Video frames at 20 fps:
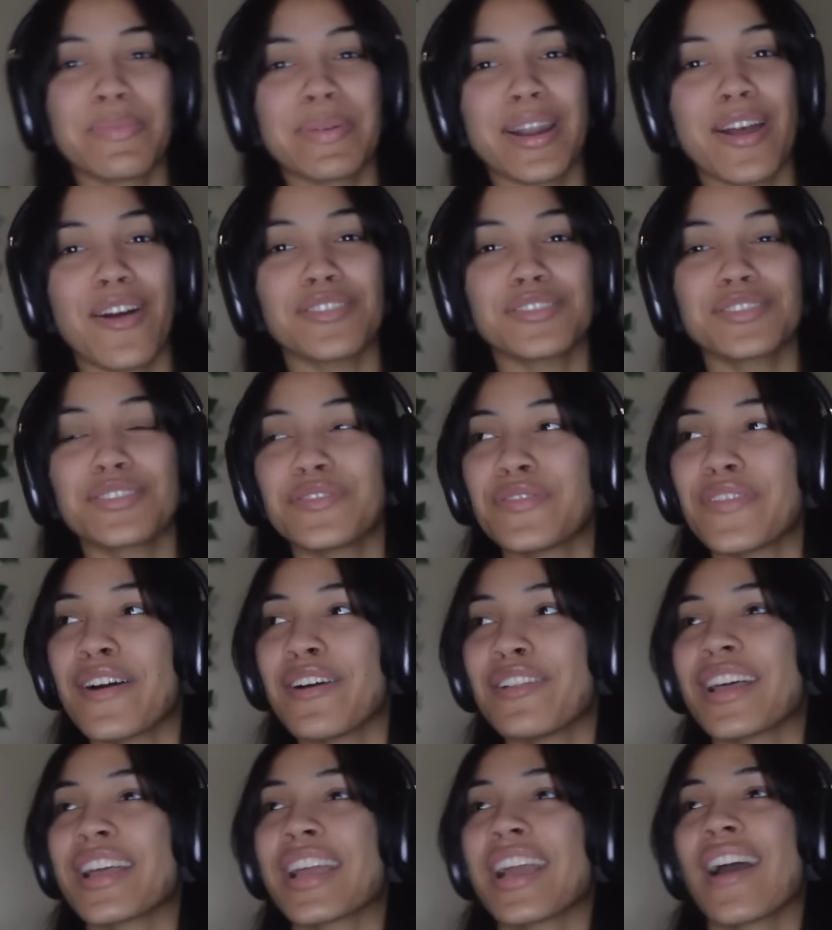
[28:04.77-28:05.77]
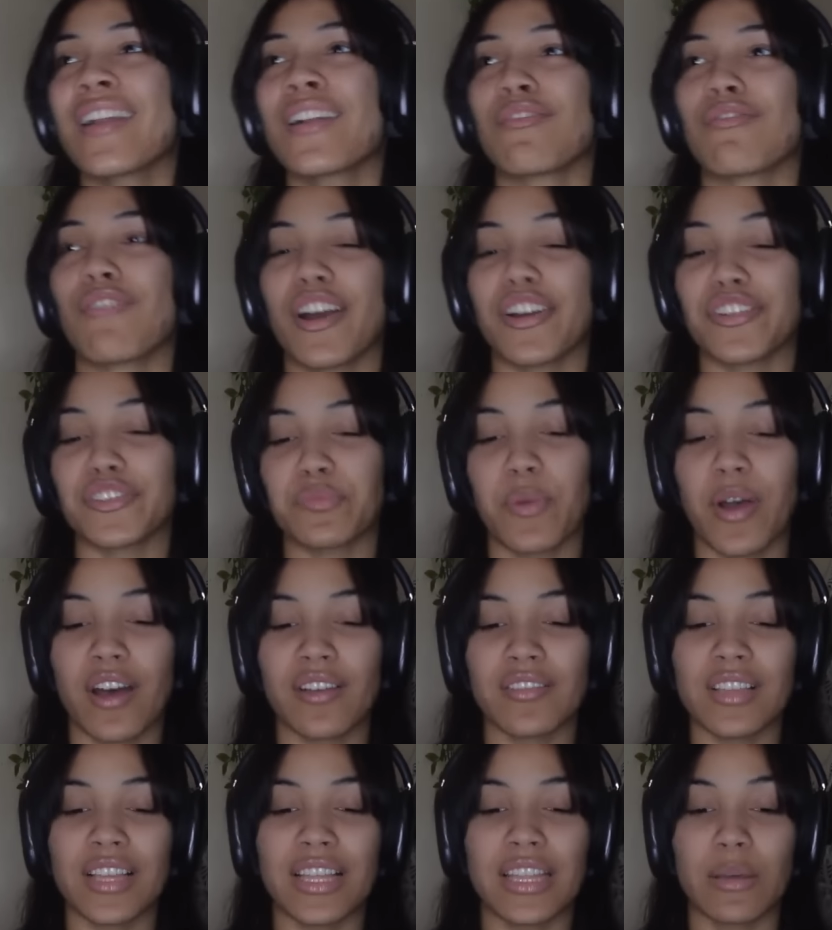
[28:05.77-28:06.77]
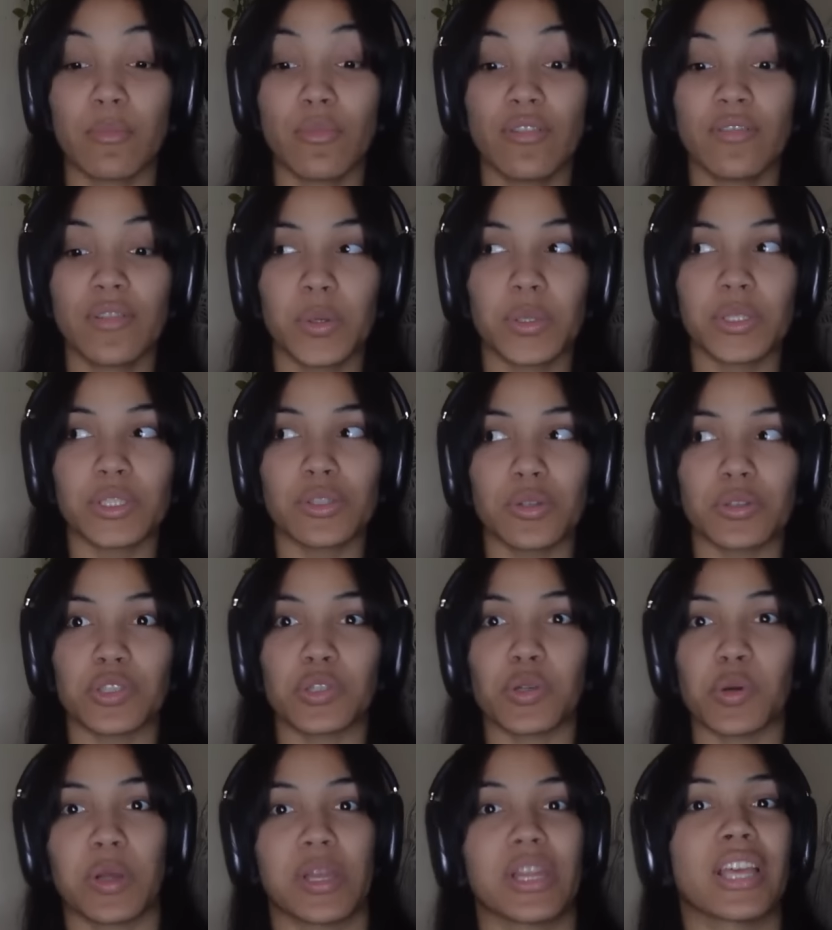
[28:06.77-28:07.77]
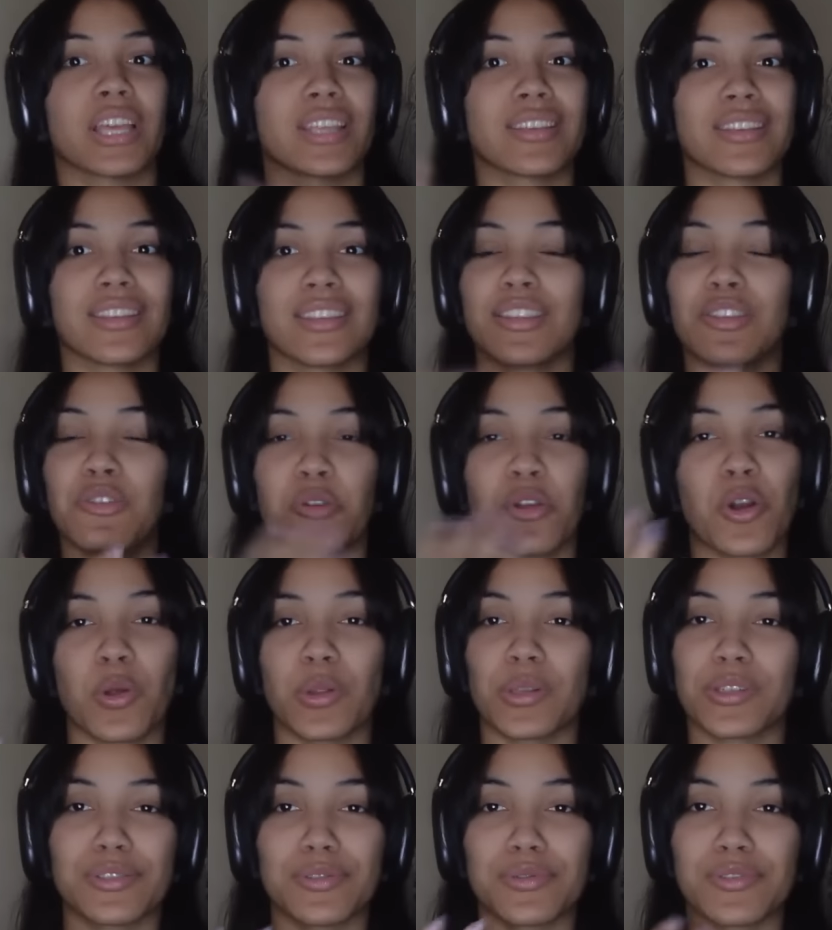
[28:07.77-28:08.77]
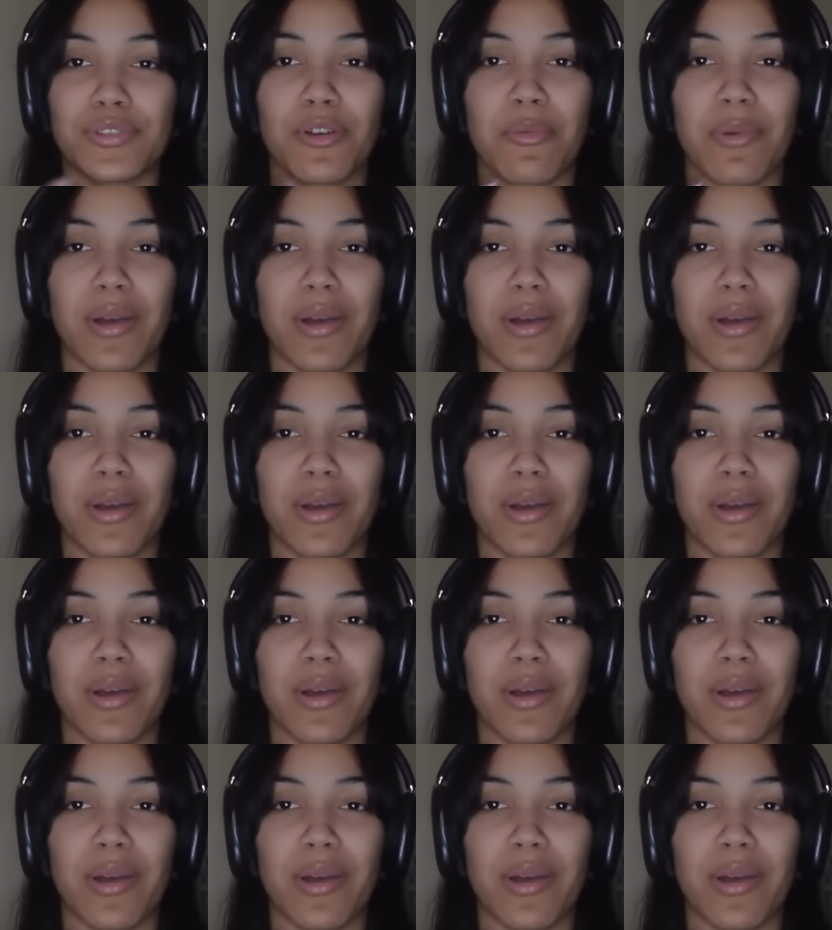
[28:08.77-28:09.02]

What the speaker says: but it also felt, like, kind of rushed. But also, like, the movie was so short. Like, you can only do so